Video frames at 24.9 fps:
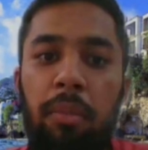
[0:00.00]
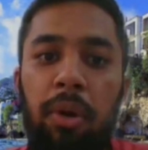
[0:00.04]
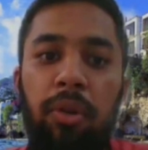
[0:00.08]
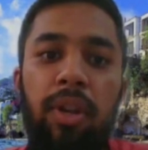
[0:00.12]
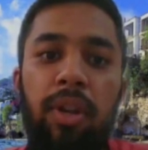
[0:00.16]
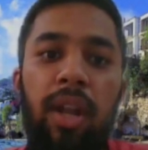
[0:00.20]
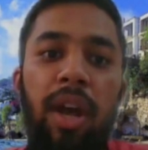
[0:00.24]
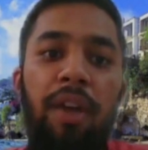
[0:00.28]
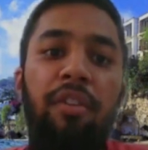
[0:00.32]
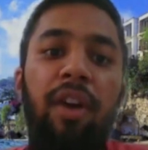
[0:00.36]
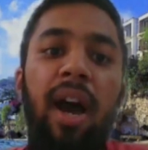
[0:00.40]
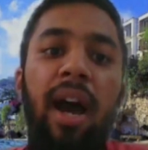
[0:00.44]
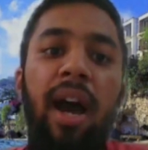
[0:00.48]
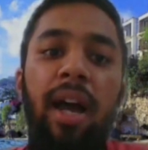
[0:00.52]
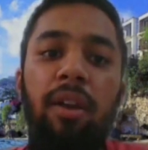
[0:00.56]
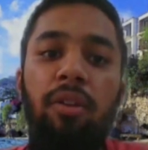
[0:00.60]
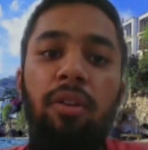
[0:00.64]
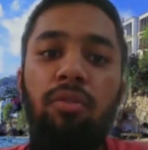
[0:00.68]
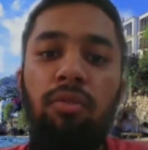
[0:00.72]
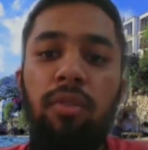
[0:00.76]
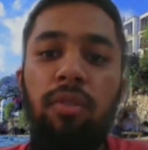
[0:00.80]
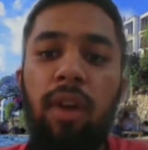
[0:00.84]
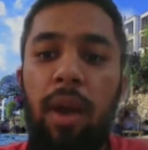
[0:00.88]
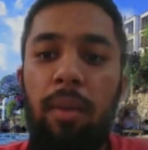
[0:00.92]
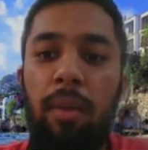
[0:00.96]
we never had a
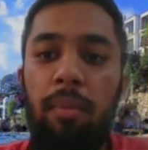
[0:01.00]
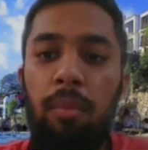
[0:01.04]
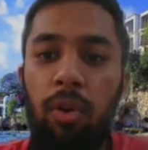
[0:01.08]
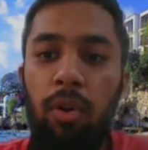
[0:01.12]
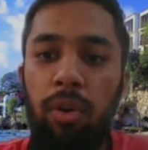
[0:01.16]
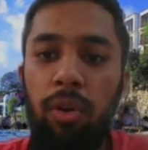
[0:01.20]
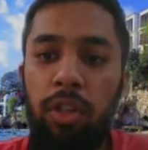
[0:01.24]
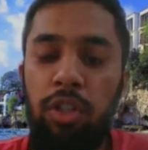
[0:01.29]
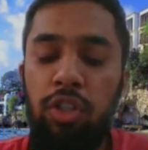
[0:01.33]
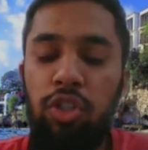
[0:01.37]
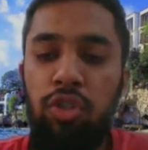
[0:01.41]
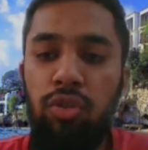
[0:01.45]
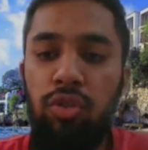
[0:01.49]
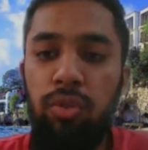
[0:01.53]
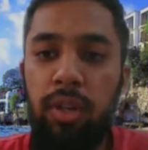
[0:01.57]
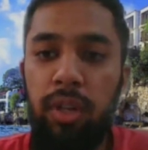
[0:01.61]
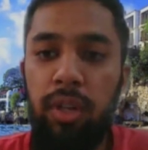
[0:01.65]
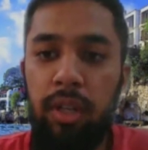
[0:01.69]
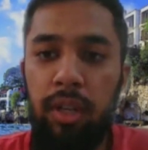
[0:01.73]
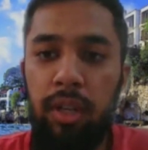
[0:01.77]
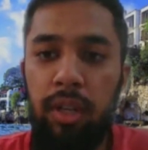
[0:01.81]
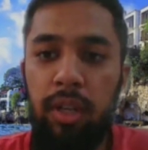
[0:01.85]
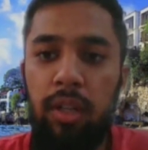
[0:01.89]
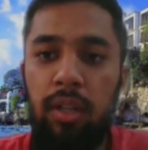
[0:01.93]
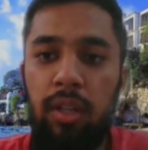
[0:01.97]
rep on the
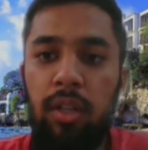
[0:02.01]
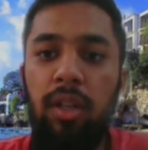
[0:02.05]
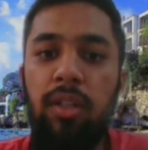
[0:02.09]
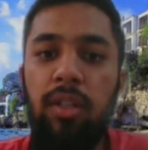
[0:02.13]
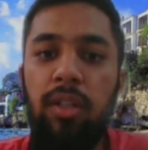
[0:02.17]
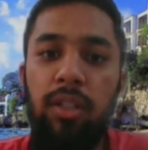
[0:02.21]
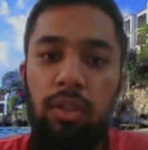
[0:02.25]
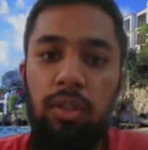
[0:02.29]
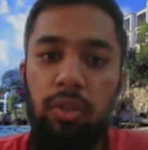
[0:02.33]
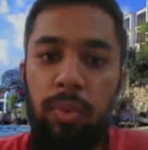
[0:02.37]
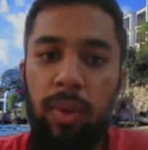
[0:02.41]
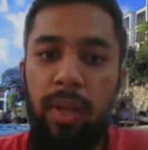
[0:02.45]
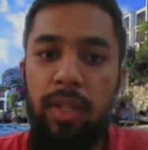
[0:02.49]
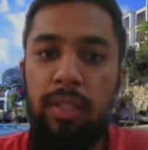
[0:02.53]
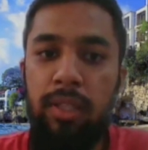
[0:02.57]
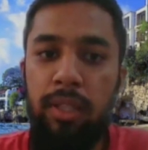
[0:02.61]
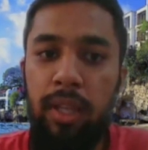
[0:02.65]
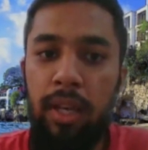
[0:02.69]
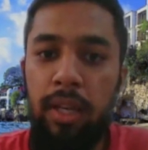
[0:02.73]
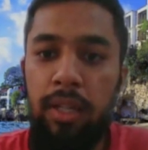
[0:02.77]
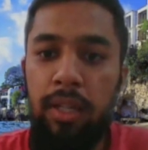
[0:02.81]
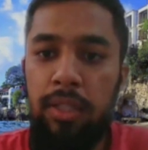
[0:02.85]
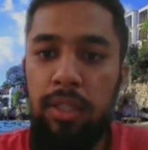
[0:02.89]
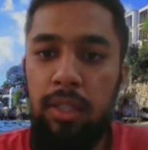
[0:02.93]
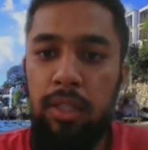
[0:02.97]
Student Guild until
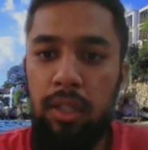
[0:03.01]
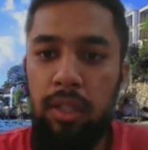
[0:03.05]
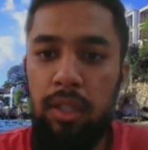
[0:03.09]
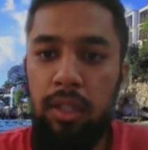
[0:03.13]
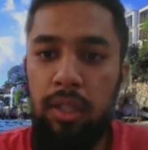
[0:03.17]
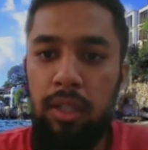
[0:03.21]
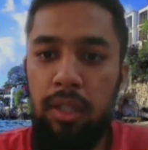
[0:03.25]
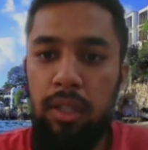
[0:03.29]
2019.